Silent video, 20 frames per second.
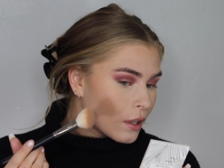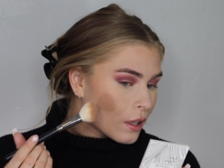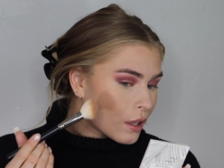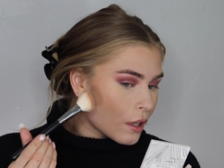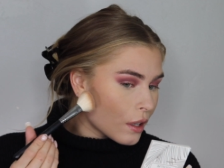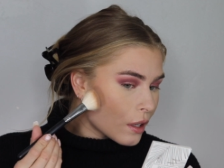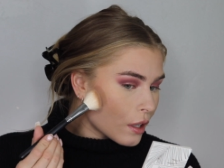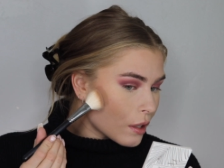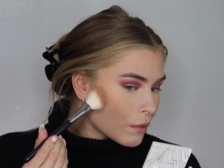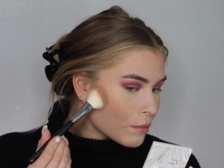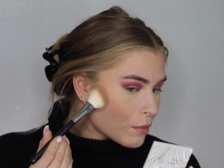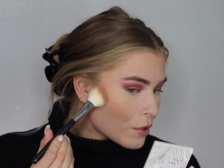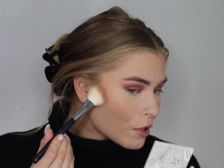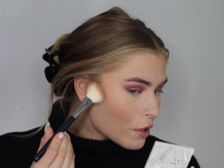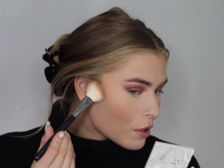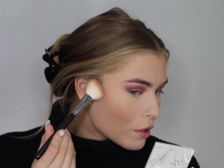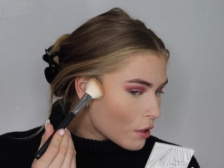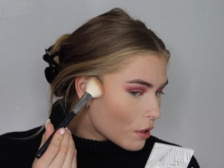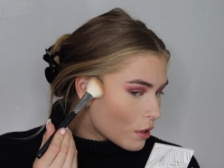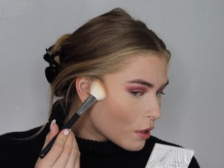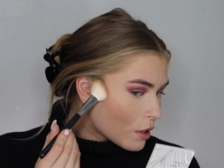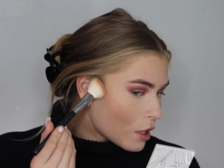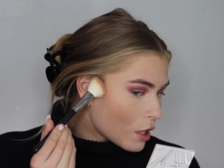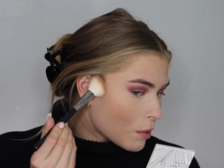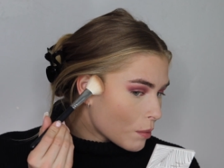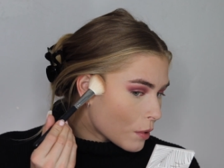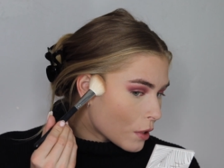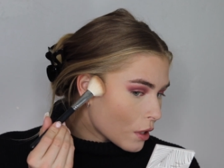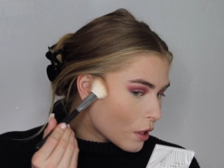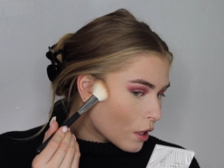And I'm just gonna
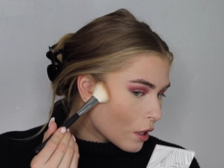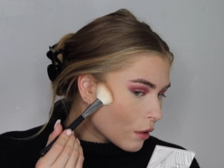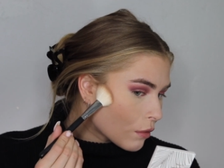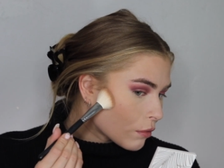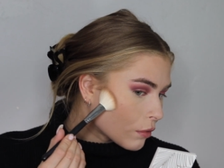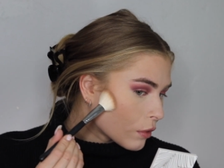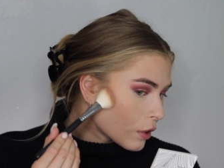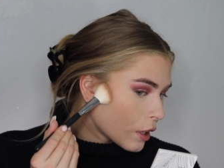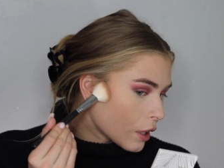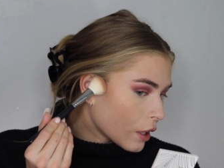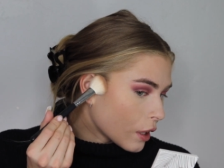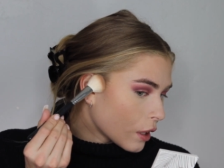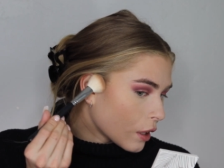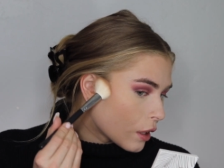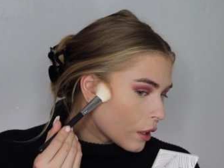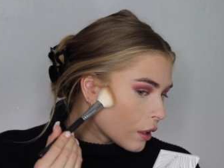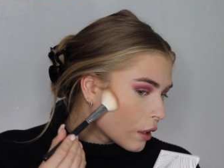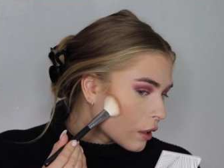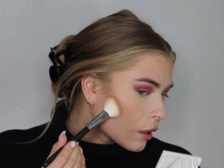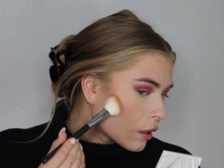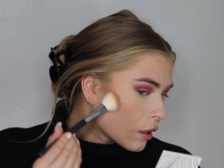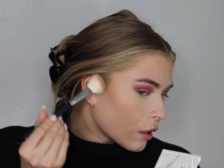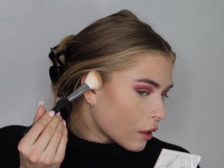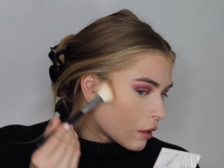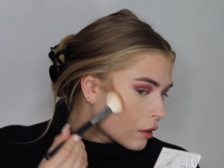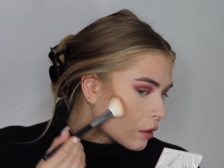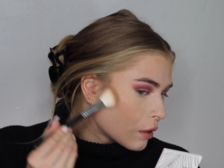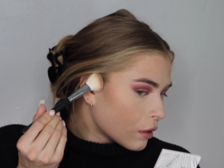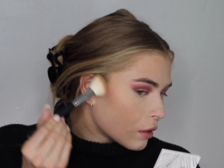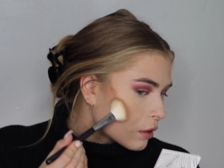keep it like right here.
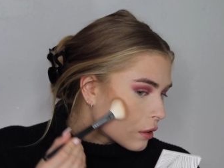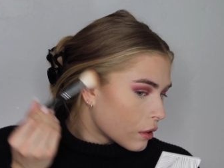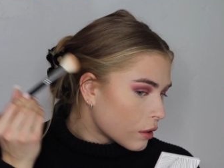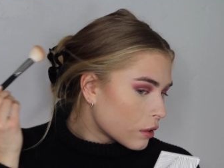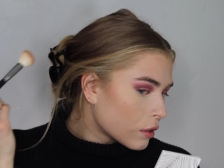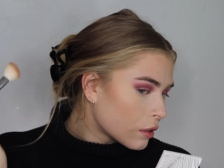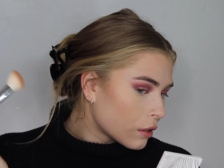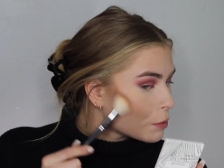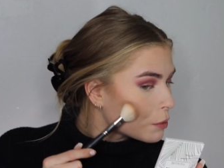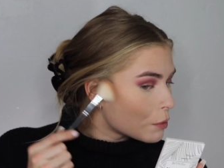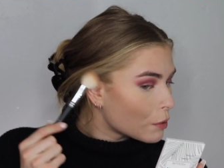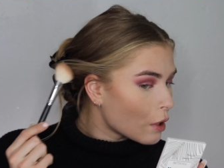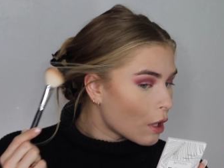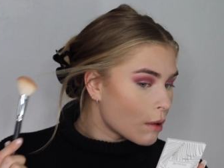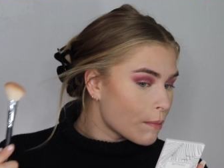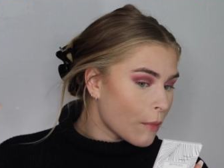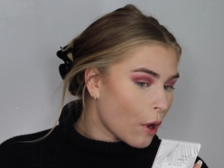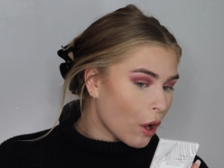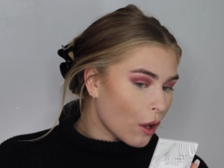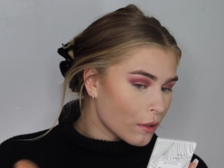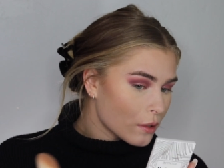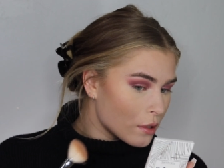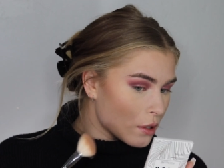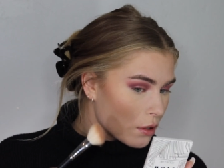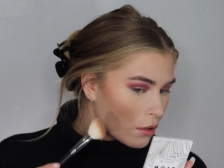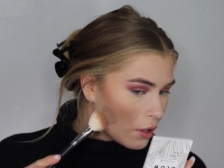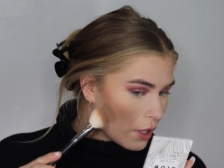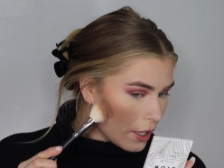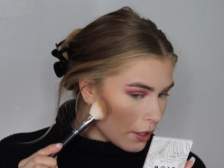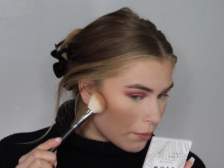I'm
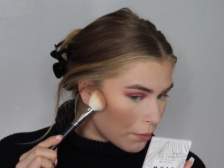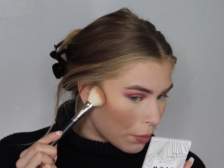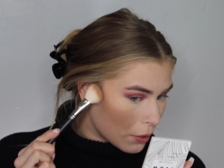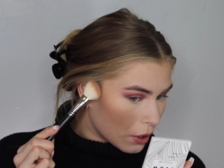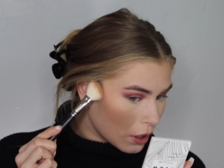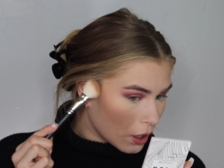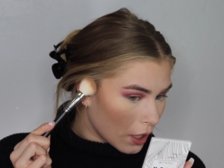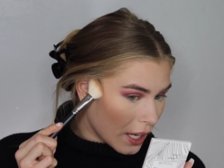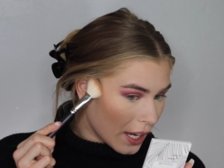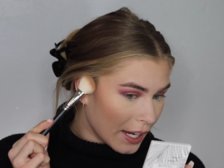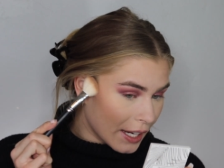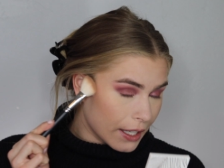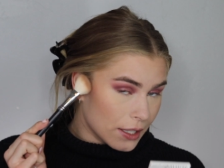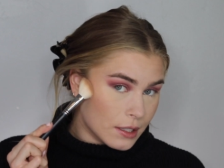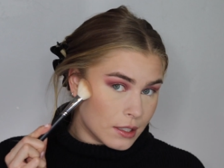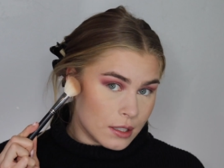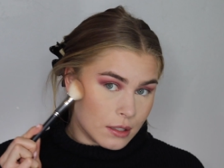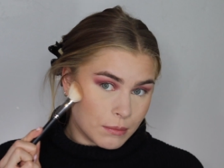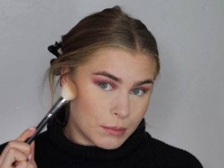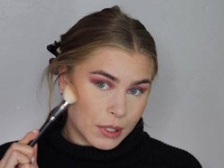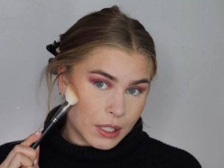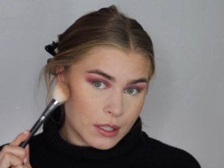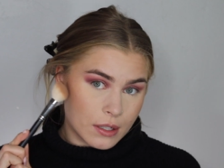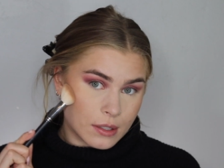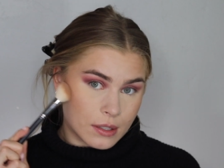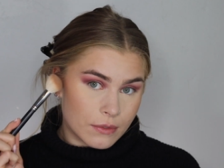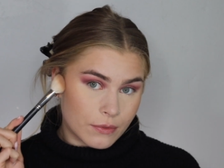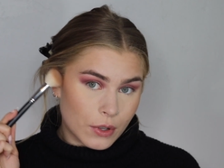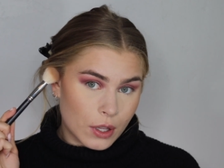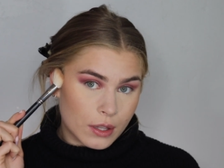also like blind
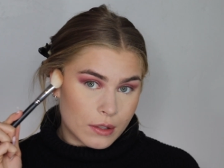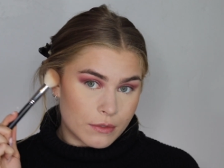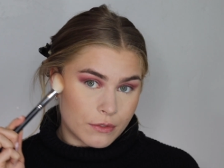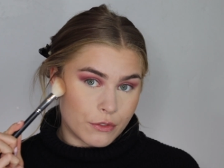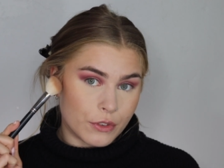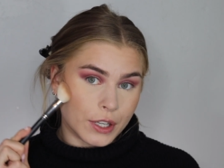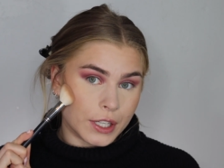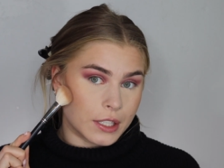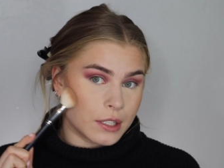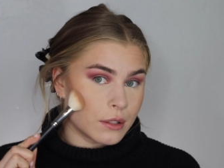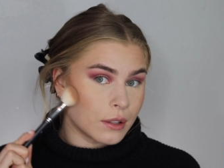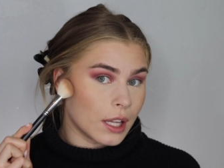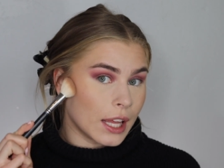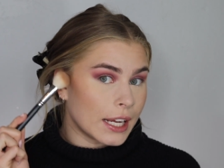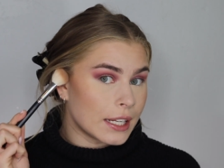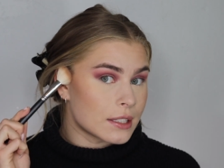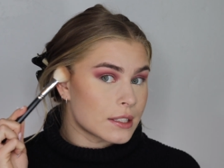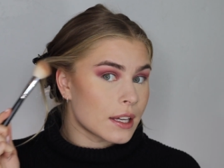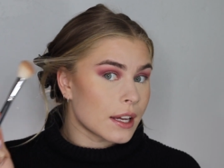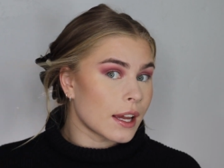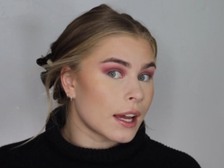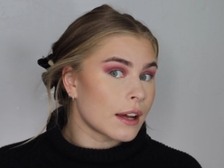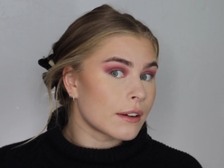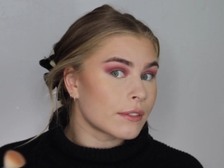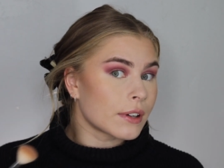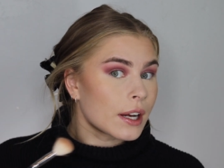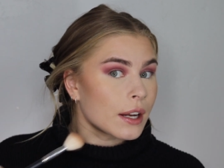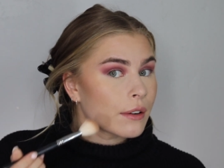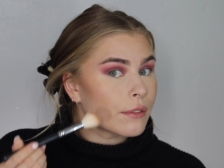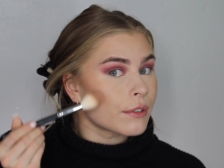because of all the freaking lights I have
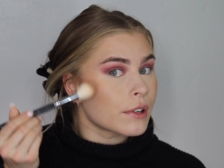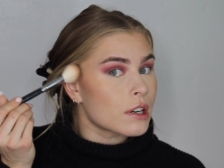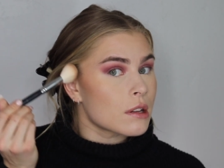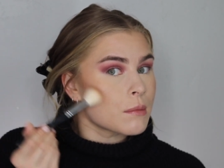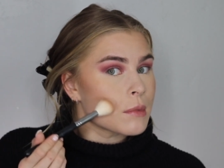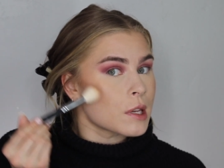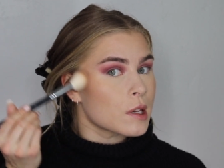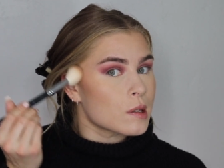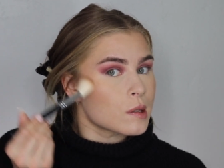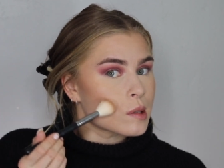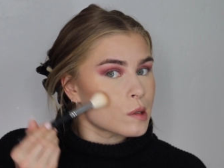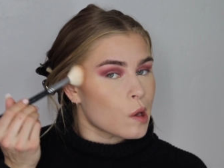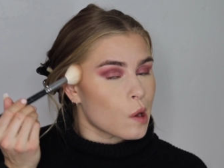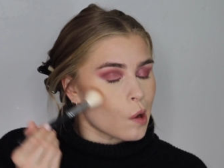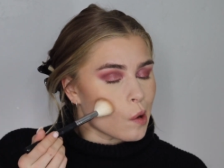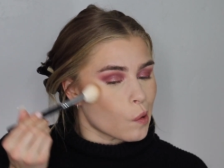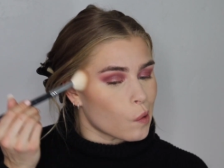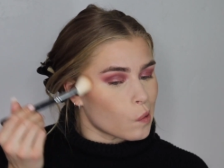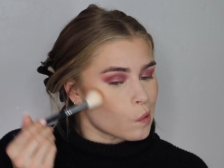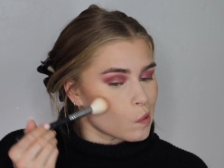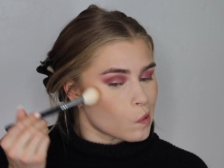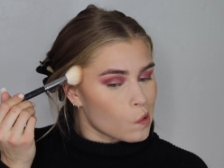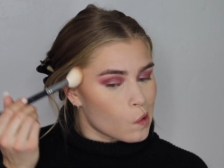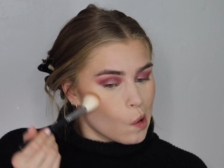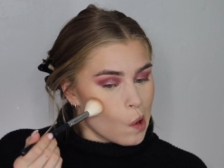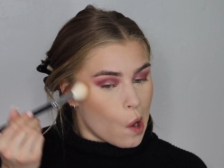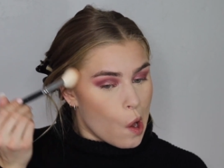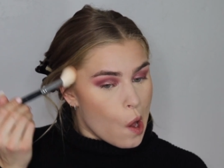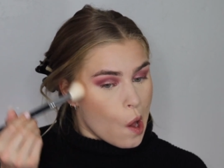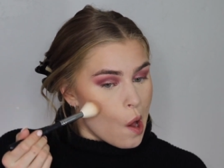right in front of me, so
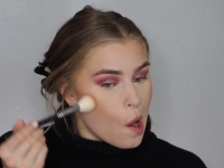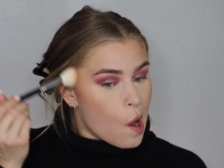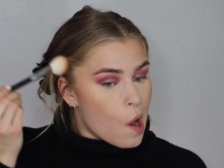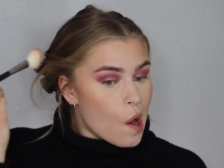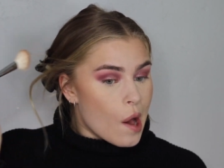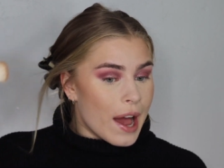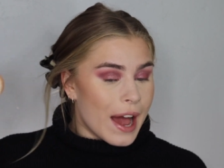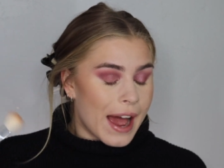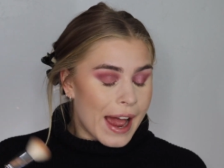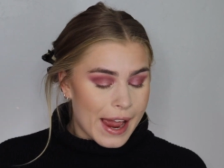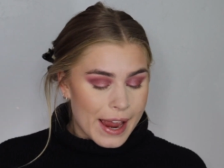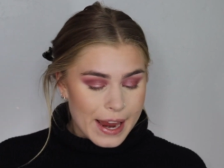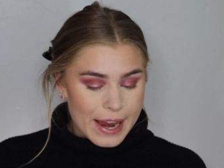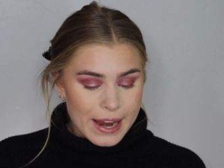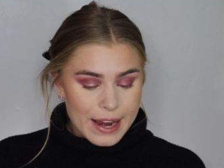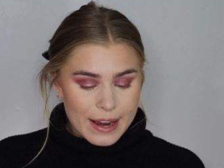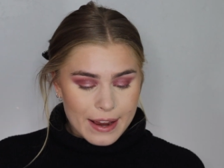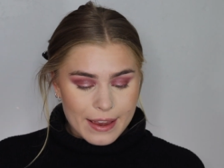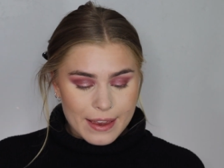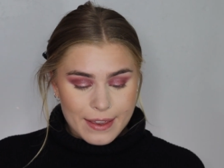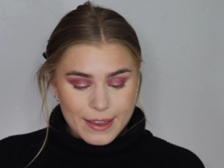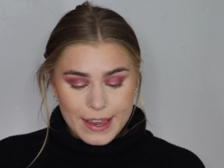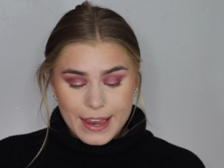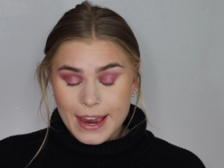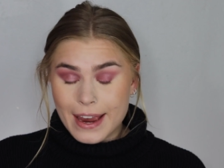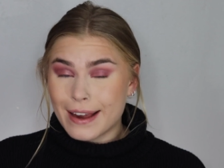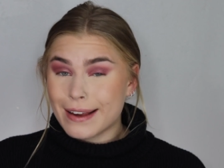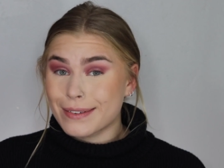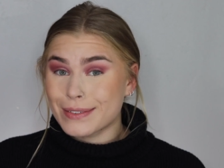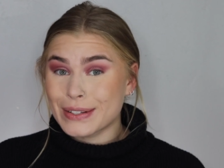I
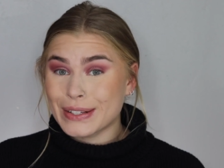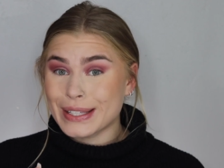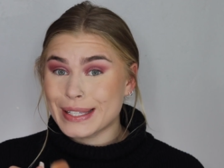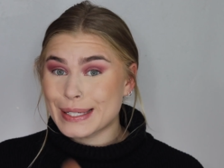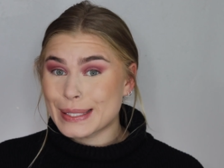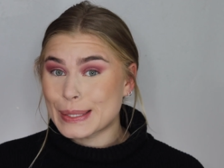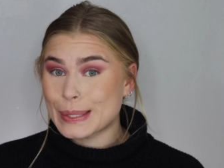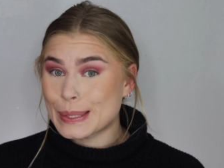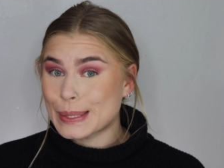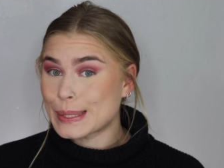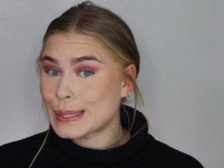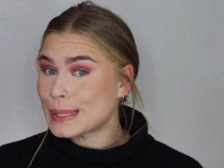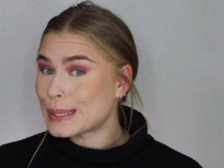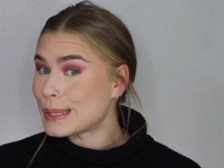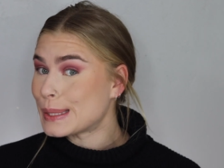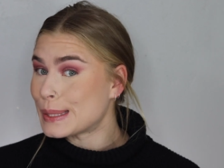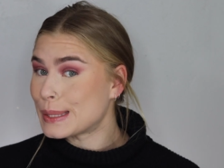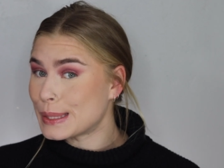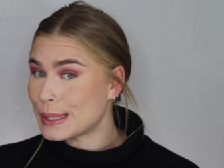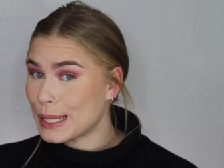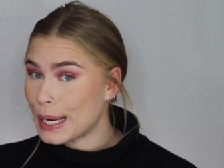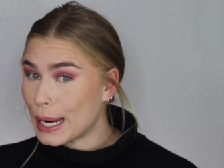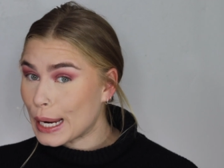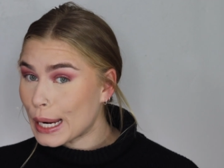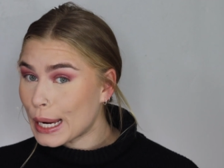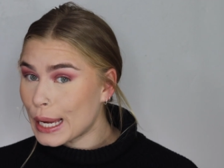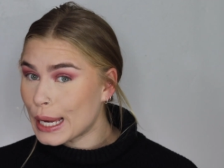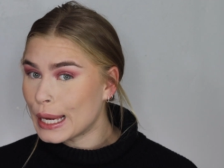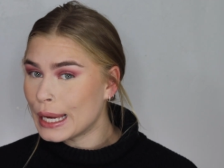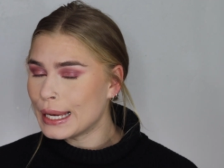can't really
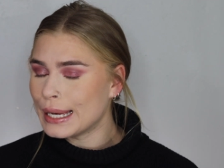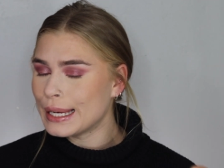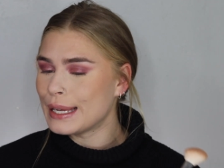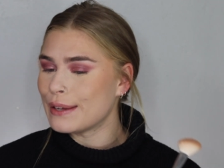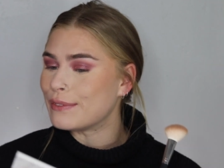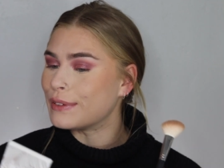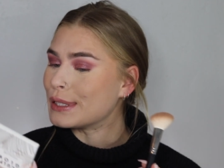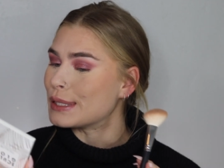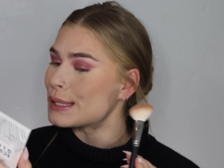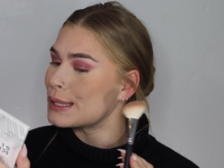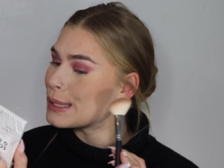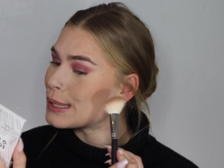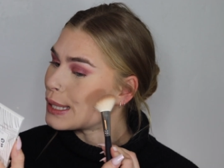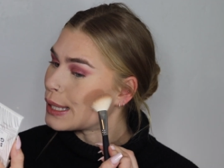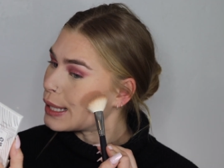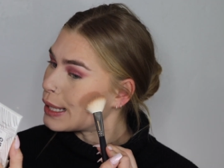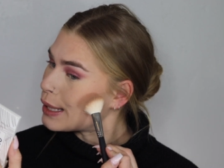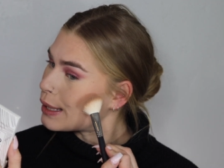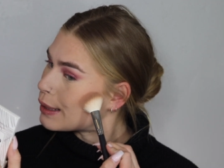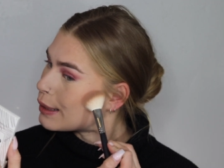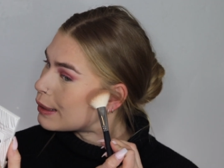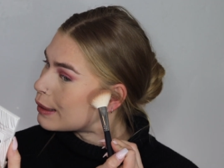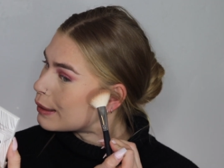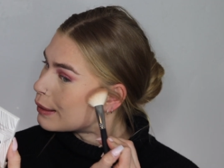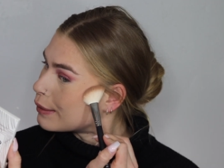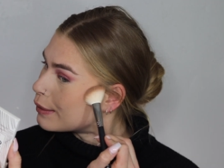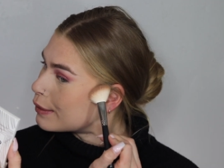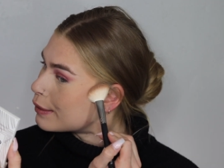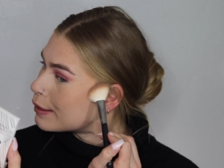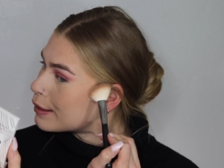see if it's like
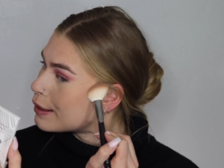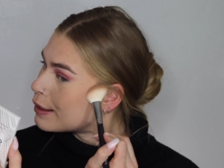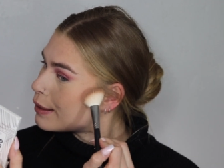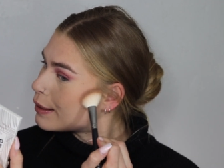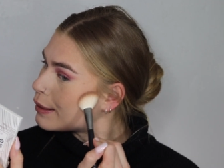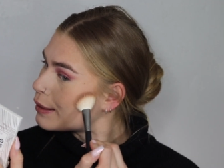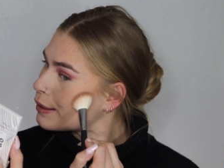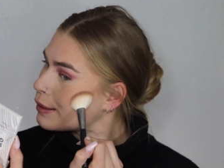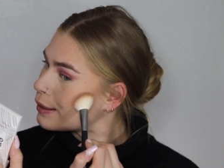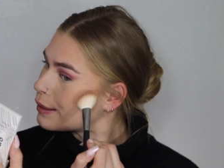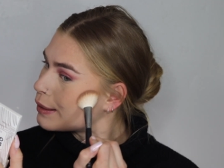good or not.